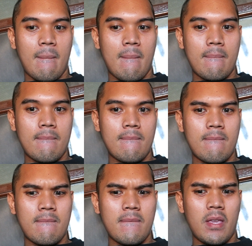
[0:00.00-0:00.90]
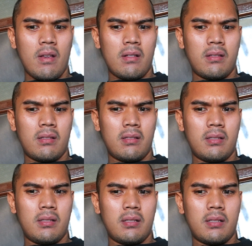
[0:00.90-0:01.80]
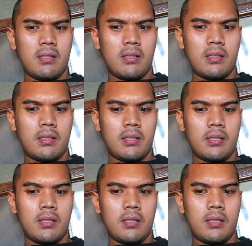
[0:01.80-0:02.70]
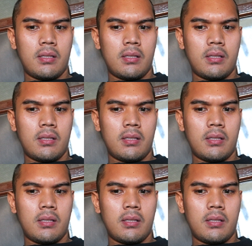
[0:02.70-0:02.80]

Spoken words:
Nobody speaks.